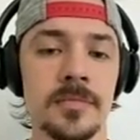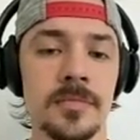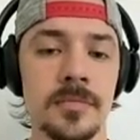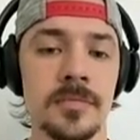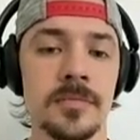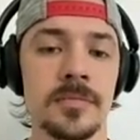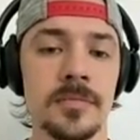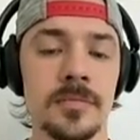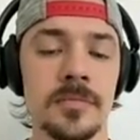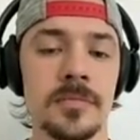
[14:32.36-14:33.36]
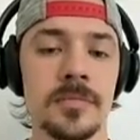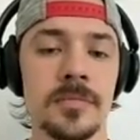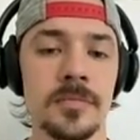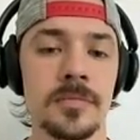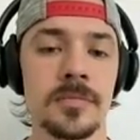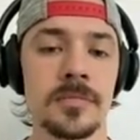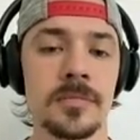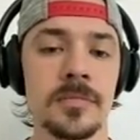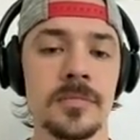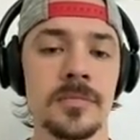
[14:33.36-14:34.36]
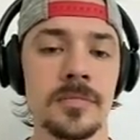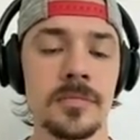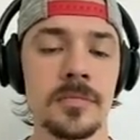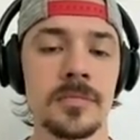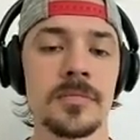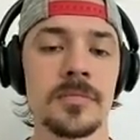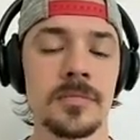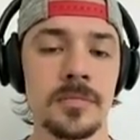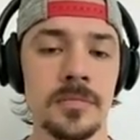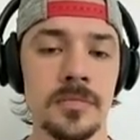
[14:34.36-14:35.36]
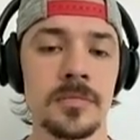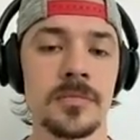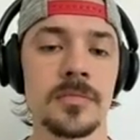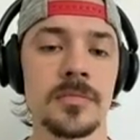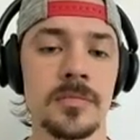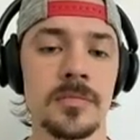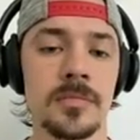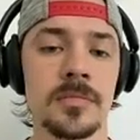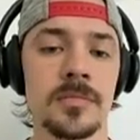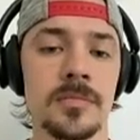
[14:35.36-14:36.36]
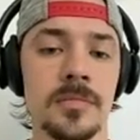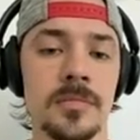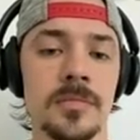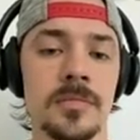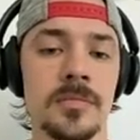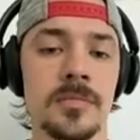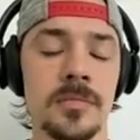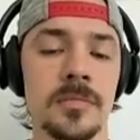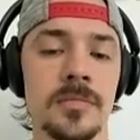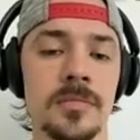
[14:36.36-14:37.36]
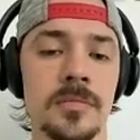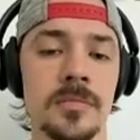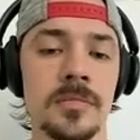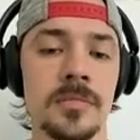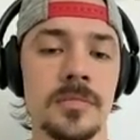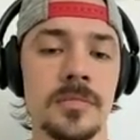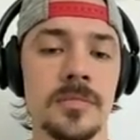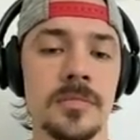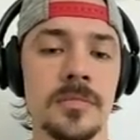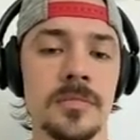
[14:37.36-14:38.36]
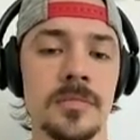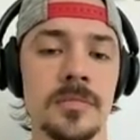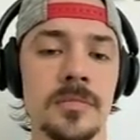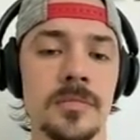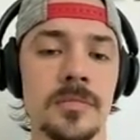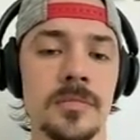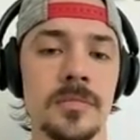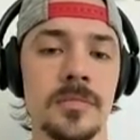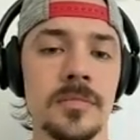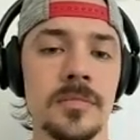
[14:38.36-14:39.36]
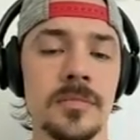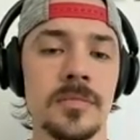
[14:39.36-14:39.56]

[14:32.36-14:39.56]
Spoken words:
The person shown says nothing.